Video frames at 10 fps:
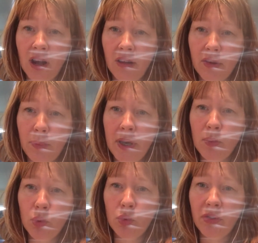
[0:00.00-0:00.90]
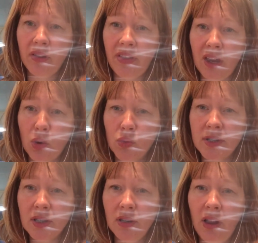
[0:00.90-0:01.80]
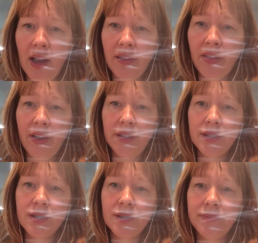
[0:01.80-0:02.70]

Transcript: other people that they also like that.